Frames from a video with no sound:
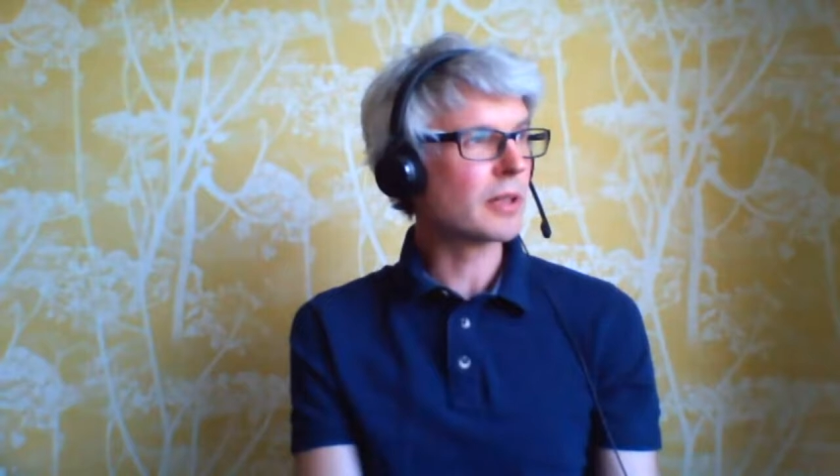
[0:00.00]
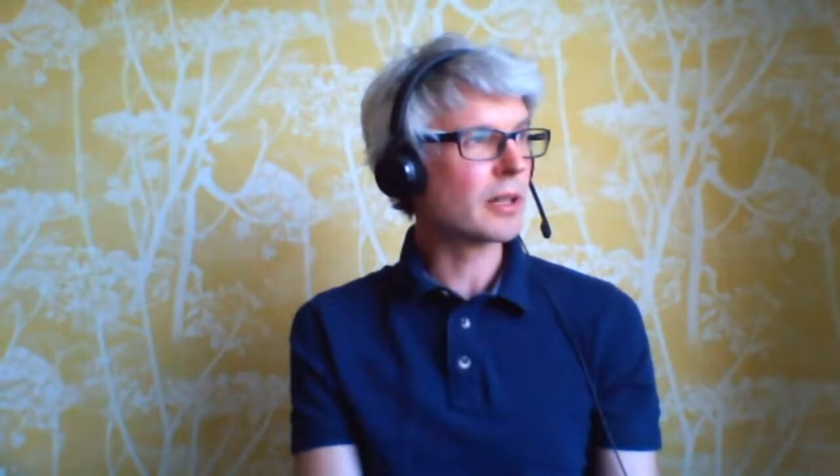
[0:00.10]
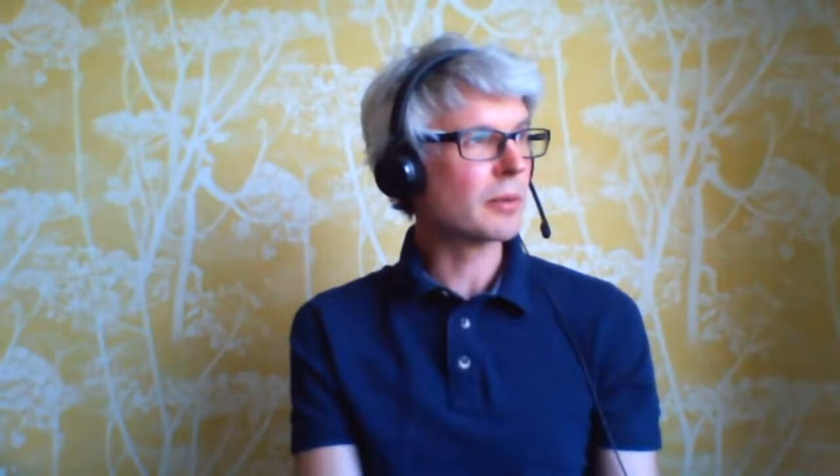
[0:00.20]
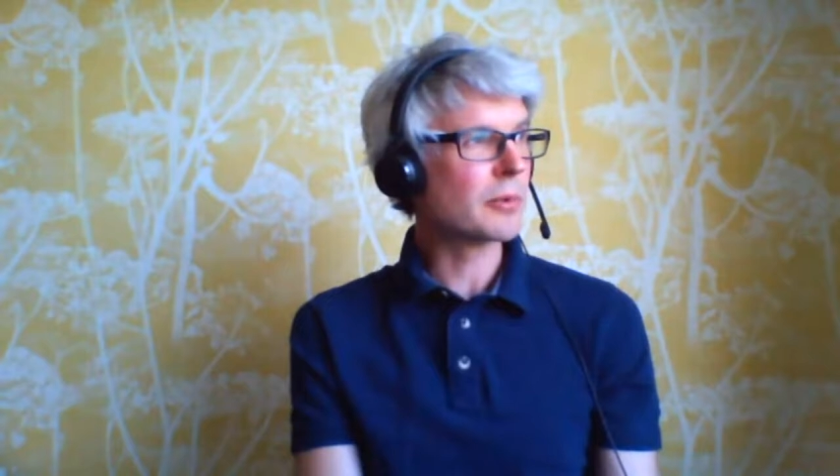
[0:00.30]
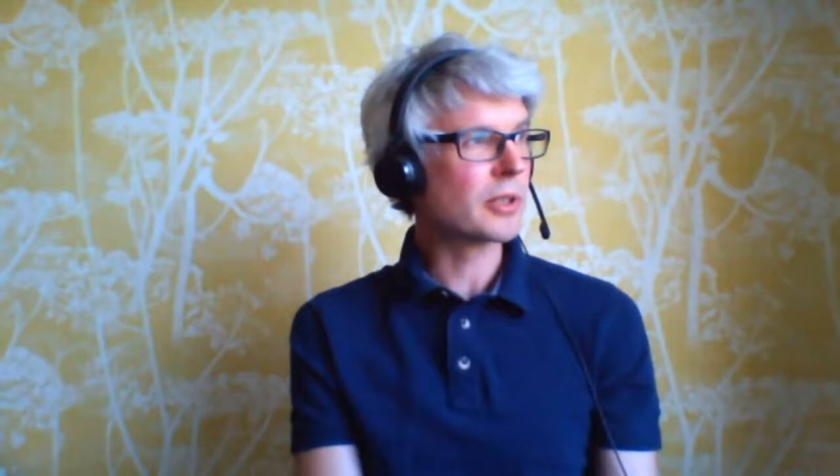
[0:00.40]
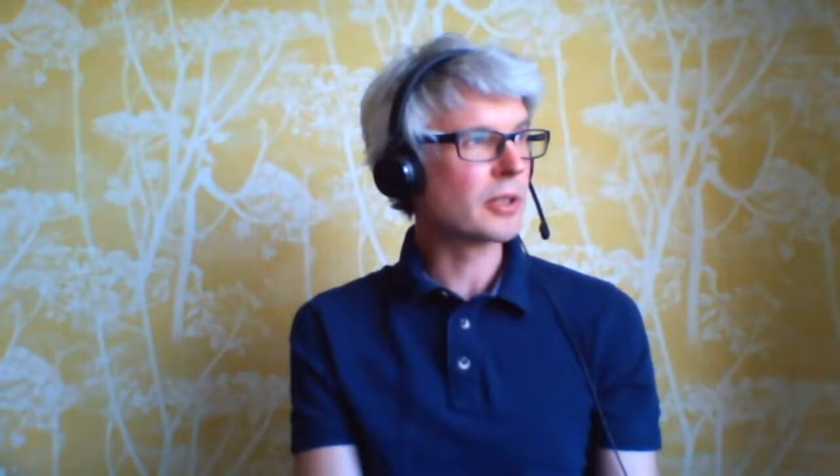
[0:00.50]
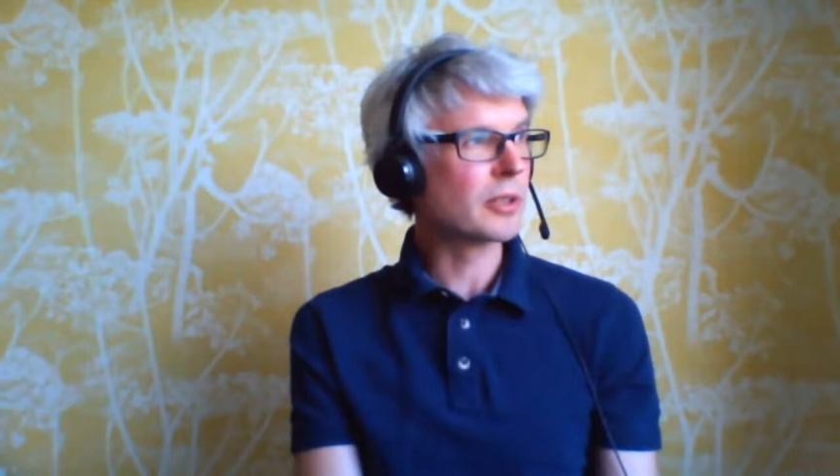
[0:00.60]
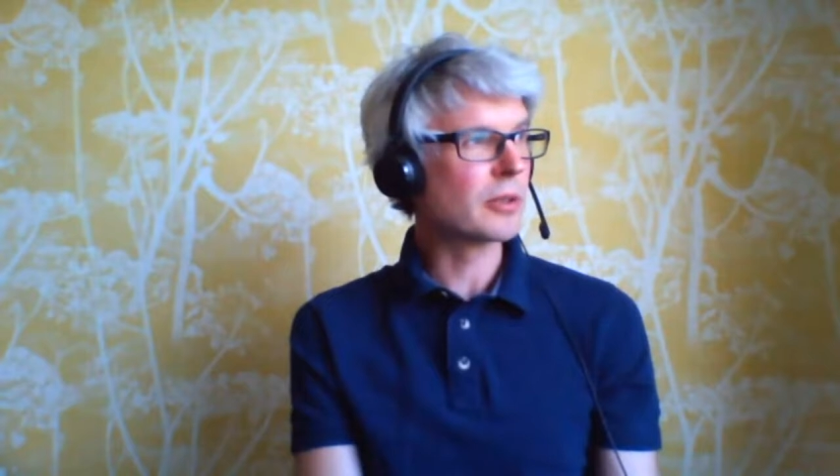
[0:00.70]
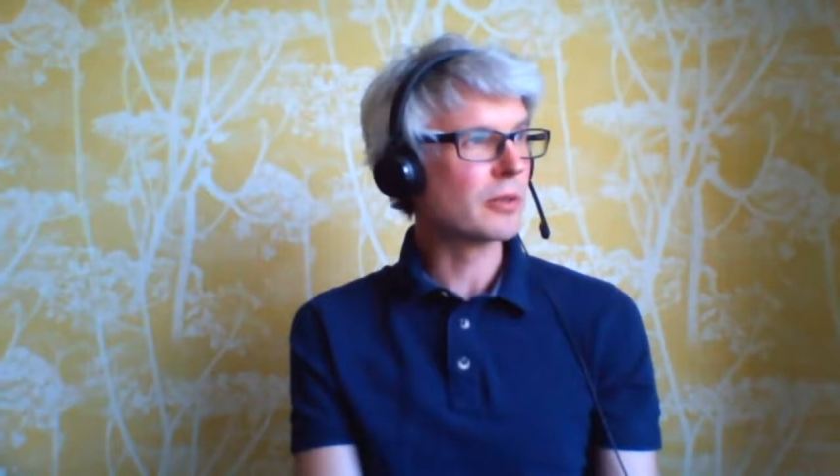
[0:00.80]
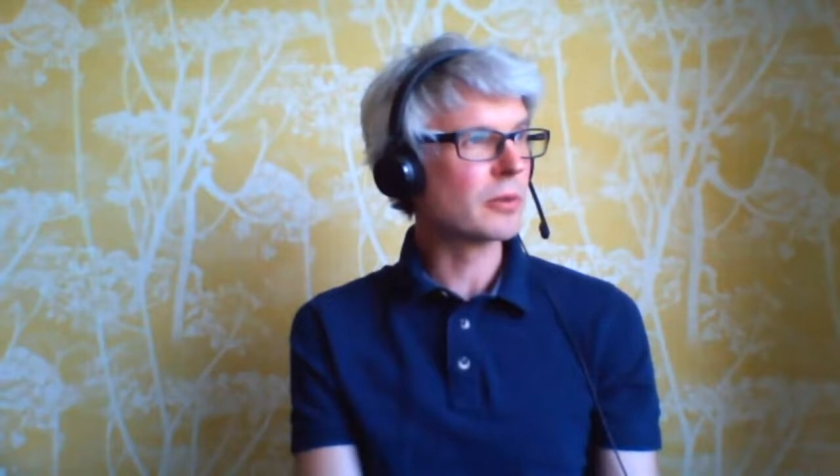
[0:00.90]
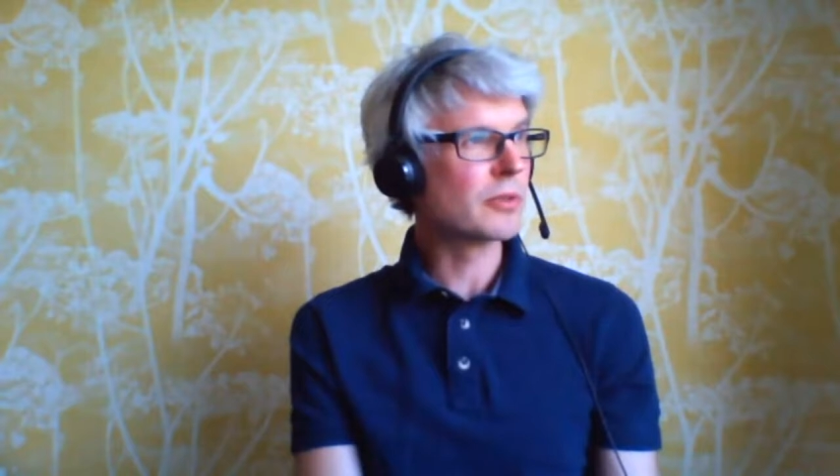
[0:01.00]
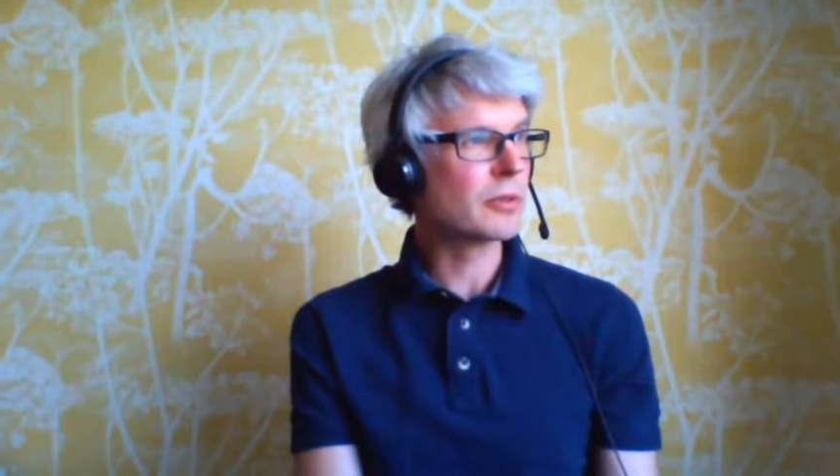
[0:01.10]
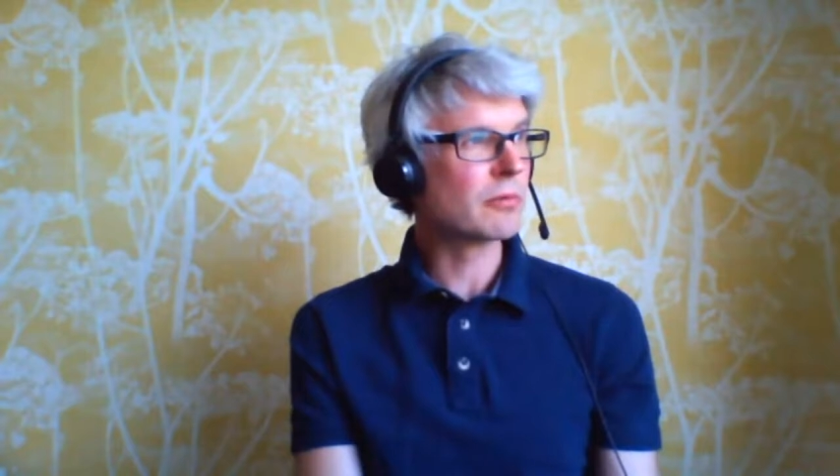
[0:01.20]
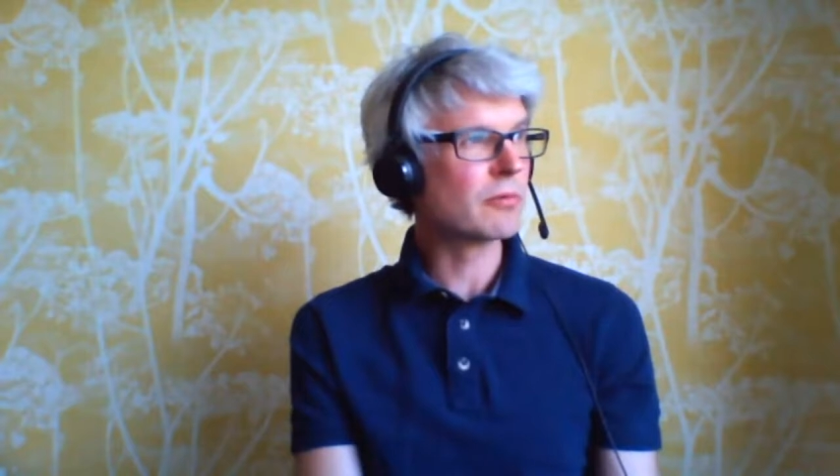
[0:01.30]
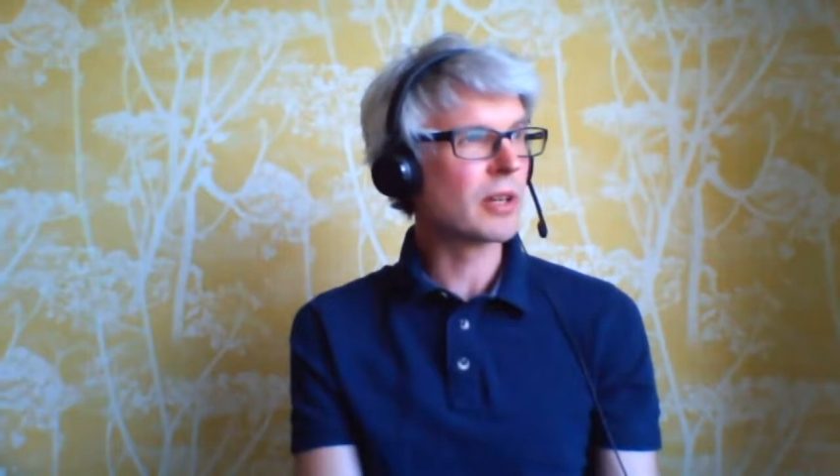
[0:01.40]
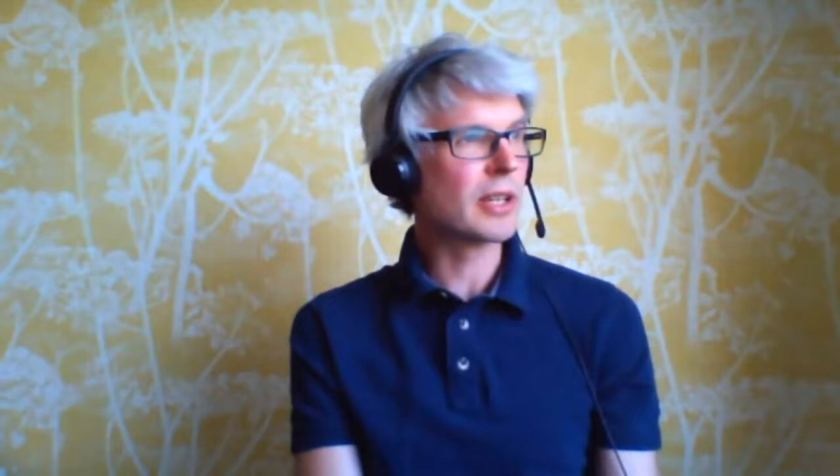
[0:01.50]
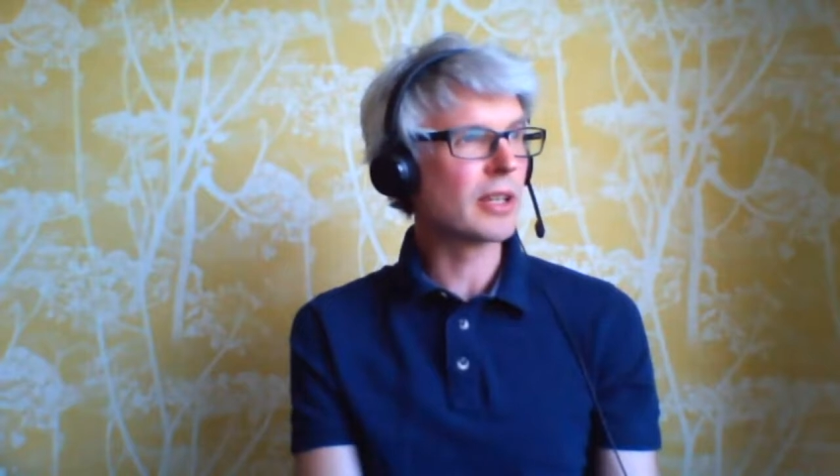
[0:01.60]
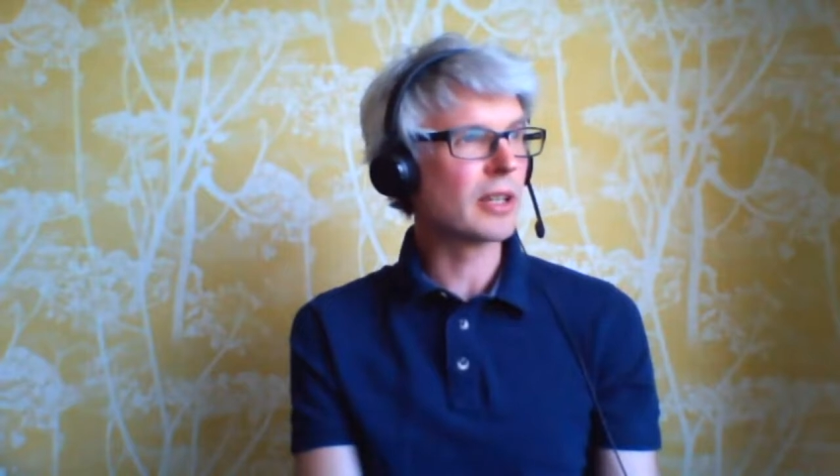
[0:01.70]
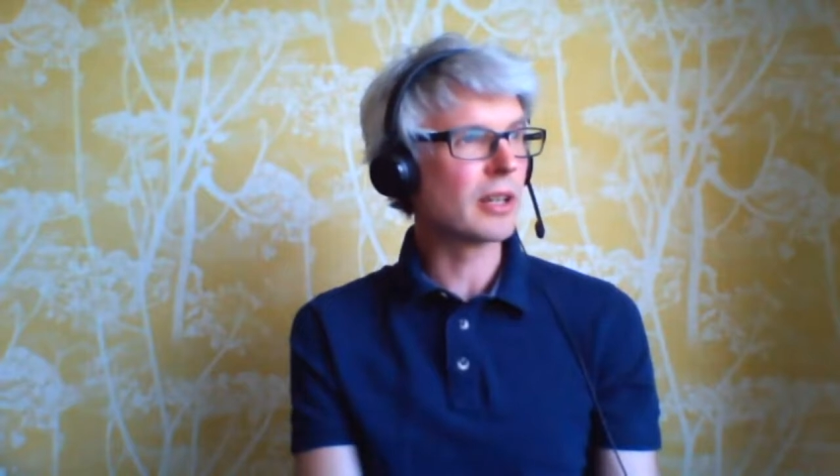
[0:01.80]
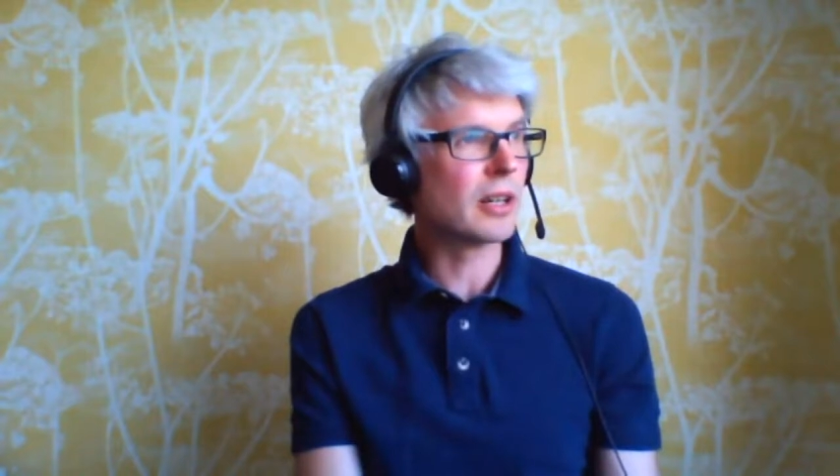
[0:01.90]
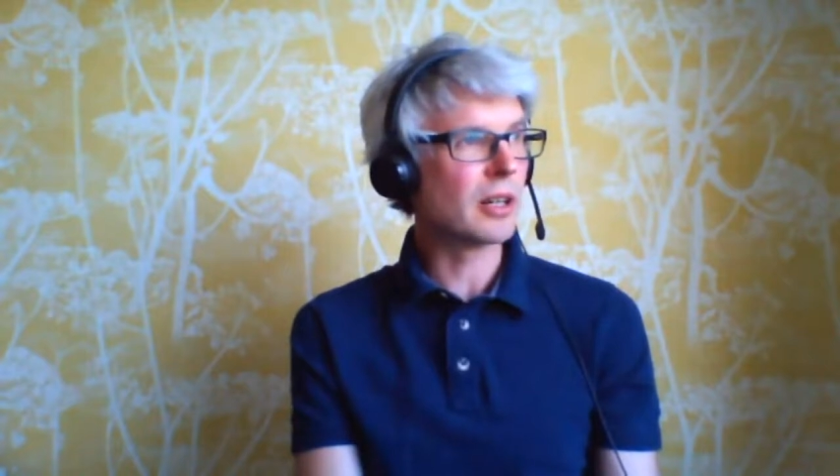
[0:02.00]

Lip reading: was it Google to ring